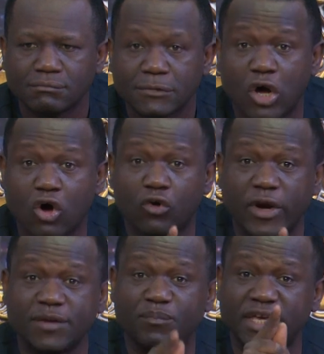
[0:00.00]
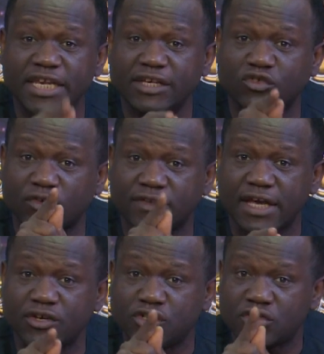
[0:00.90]
They're already beginning to
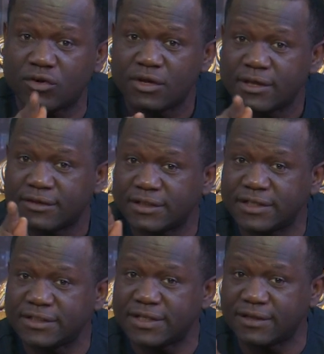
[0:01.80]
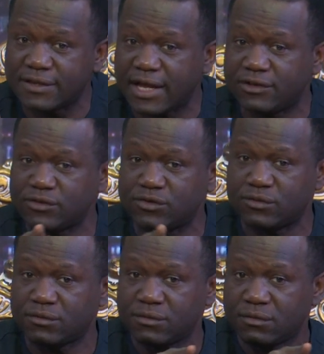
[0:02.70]
censure certain things that had to do
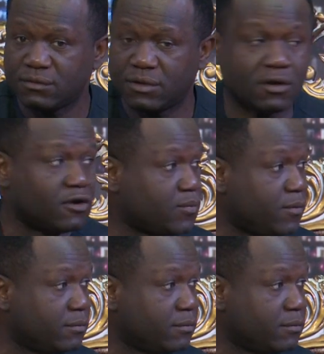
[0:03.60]
with the gospel.